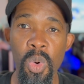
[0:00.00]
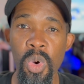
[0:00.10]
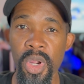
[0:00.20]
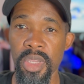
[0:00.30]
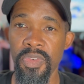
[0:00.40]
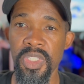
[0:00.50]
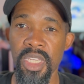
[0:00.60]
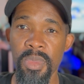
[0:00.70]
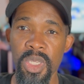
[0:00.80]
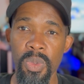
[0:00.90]
or you've
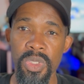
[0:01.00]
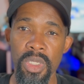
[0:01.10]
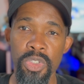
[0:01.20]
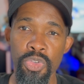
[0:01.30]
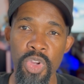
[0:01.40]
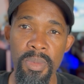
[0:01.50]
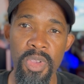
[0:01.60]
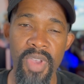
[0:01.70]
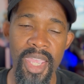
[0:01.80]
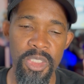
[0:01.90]
seen me use on stream,
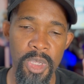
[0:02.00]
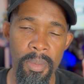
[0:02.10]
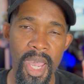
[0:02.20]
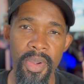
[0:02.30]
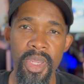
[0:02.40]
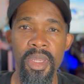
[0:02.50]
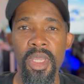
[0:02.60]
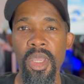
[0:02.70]
you've asked me about it.